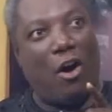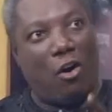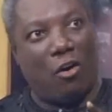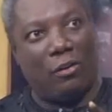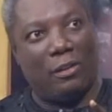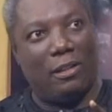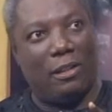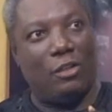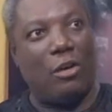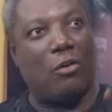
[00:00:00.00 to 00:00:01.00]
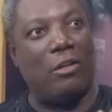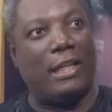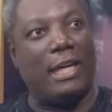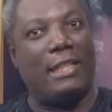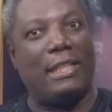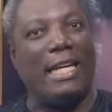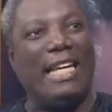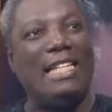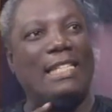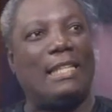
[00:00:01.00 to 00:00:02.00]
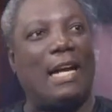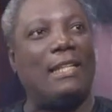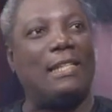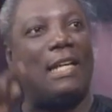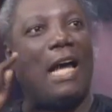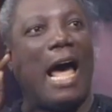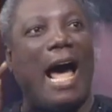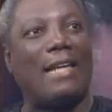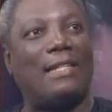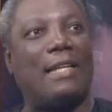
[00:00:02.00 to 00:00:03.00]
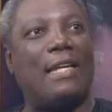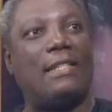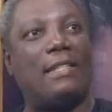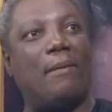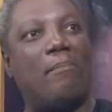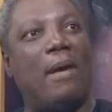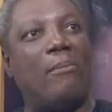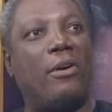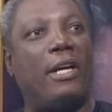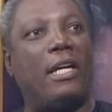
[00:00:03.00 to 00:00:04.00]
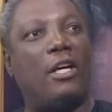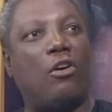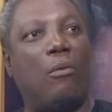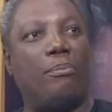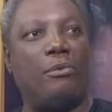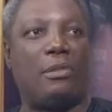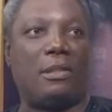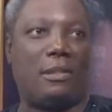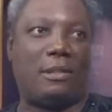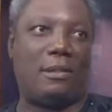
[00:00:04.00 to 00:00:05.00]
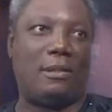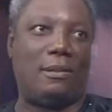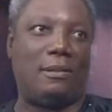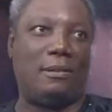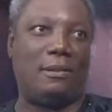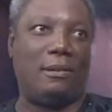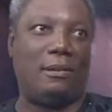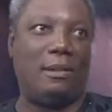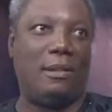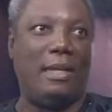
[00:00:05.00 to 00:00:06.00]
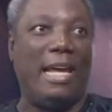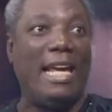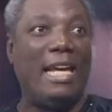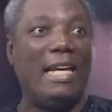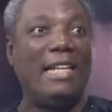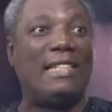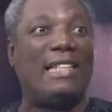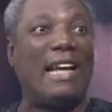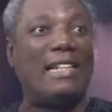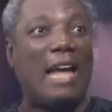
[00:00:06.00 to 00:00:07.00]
on, you are going to get instant access memory computers. Instant